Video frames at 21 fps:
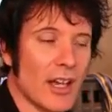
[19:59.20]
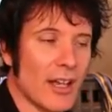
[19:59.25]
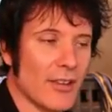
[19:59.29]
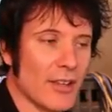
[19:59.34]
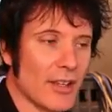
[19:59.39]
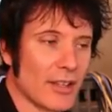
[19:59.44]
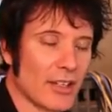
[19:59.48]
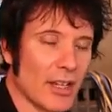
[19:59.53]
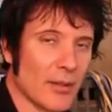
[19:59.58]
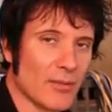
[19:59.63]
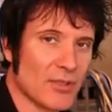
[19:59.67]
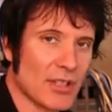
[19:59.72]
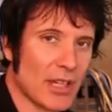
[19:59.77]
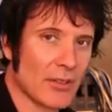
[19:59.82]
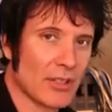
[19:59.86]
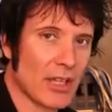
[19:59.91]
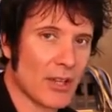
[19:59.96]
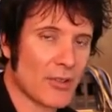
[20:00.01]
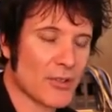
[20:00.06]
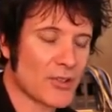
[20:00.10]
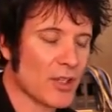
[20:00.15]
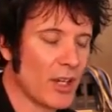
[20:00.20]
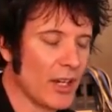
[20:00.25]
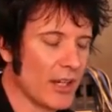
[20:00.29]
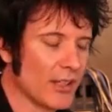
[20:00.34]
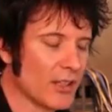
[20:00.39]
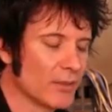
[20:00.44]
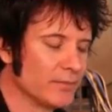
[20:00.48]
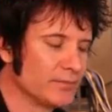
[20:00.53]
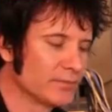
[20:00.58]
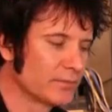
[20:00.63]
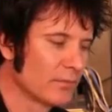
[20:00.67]
and then it comes out the other
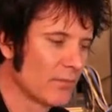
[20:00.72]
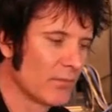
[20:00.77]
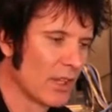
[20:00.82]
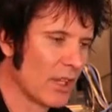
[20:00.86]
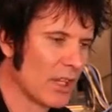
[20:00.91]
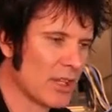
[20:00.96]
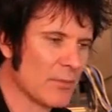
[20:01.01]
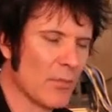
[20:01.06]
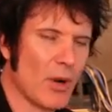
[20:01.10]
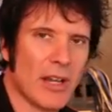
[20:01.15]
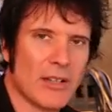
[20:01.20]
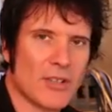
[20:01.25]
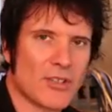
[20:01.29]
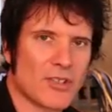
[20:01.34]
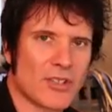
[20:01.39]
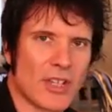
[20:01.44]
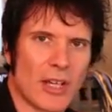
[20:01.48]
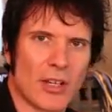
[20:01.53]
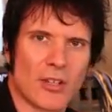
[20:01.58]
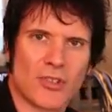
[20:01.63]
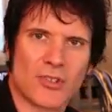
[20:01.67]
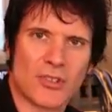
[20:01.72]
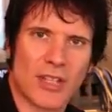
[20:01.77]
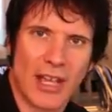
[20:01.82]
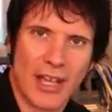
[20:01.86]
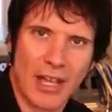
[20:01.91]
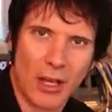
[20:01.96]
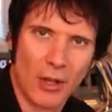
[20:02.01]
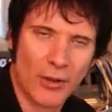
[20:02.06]
side. Now you might say, isn't that